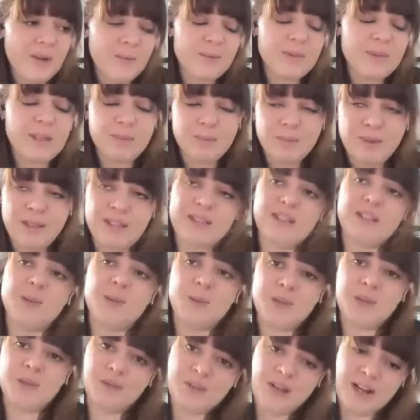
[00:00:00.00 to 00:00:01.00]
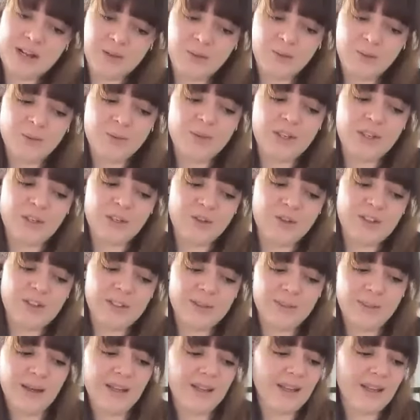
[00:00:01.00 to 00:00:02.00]
some places will divide school
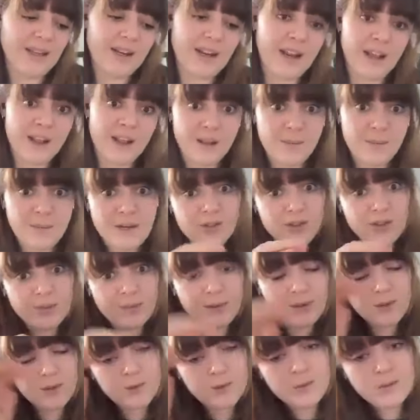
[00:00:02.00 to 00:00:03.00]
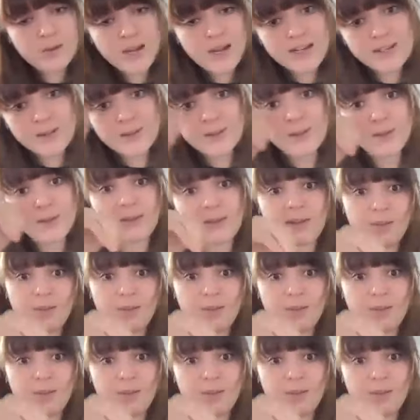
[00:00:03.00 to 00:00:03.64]
districts by like elementary, middle school, high school.